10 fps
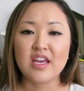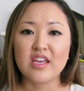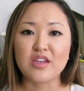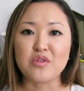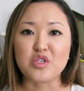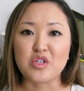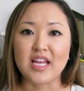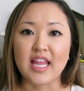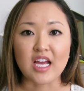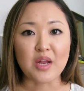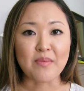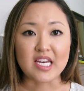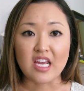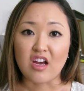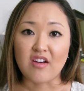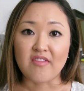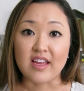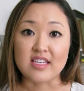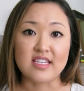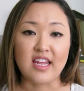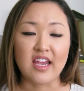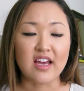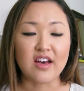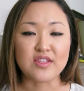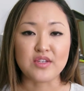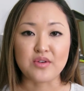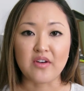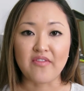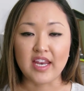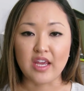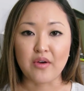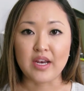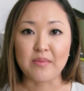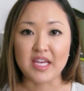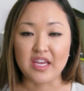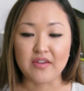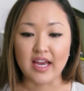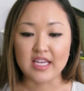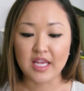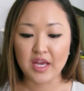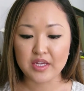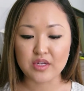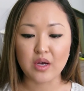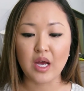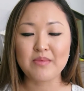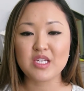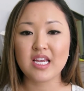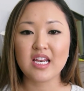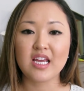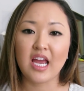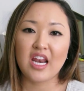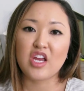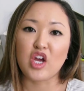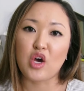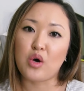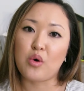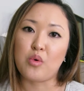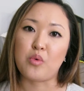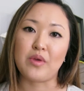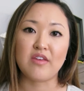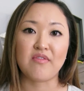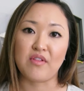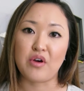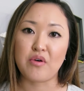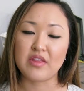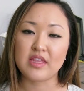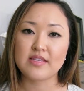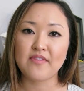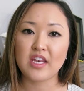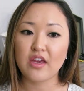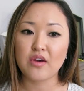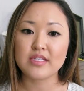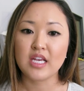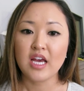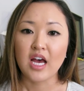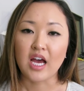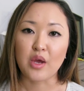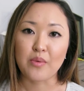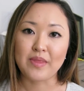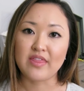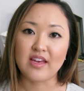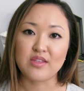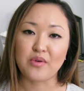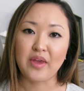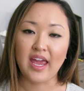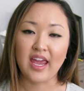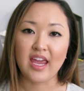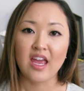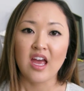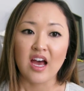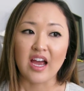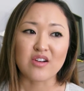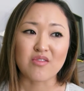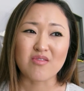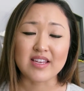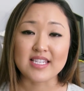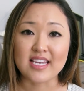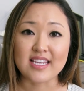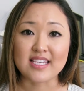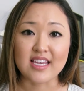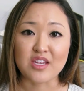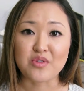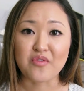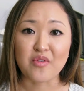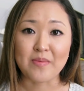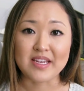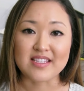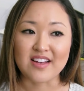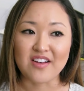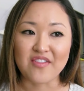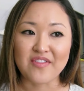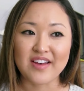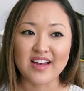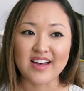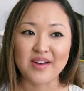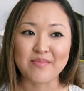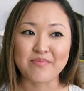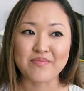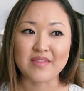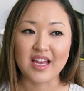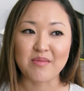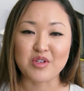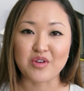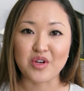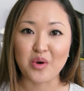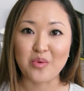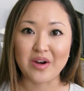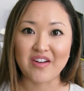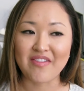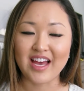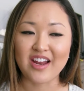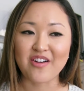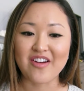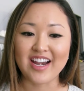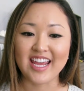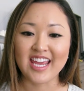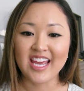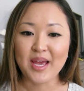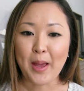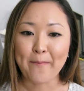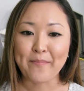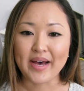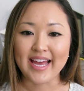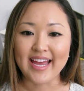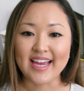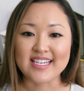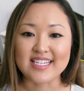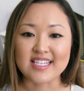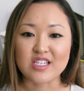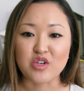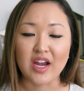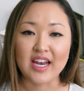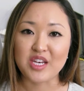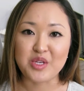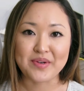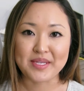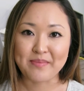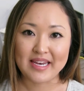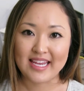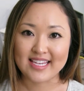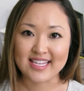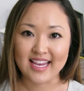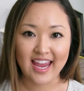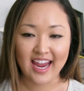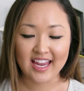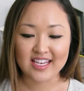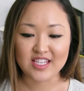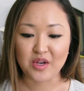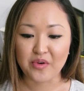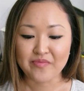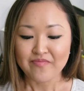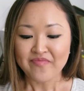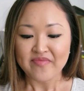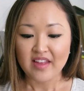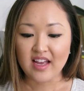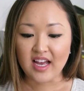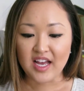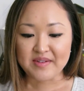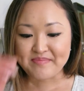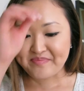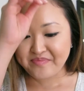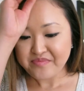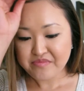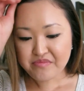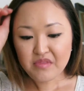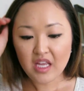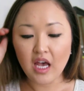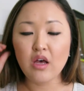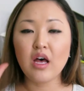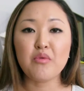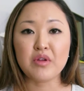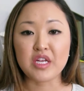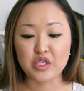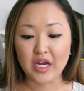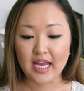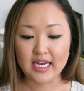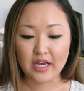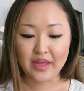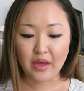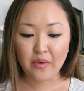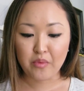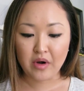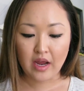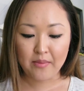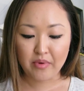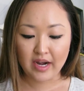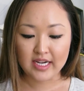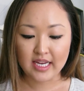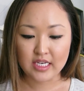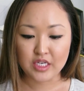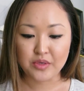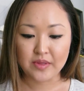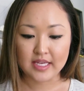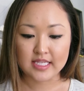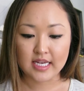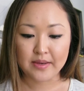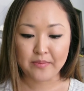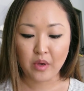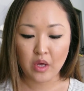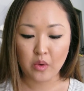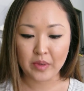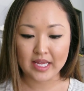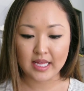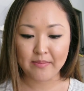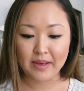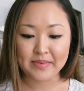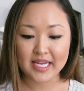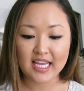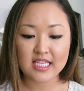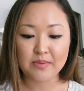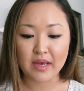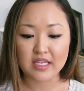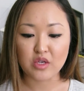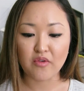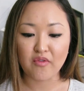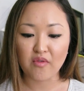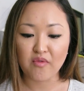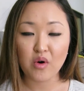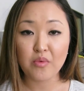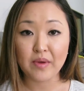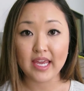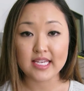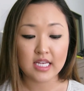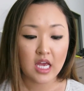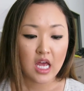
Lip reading: usually like on my day off, like today, I'll do a video and update you guys. So I'm just gonna kind of go with the flow on these videos. I hope that that's okay. I don't really set a schedule for myself. I'm sure you're aware of that already, but I just try to do as many as I can. So I'll really try now that I'm pregnant to do these weekly bump dates. But so for 4 weeks,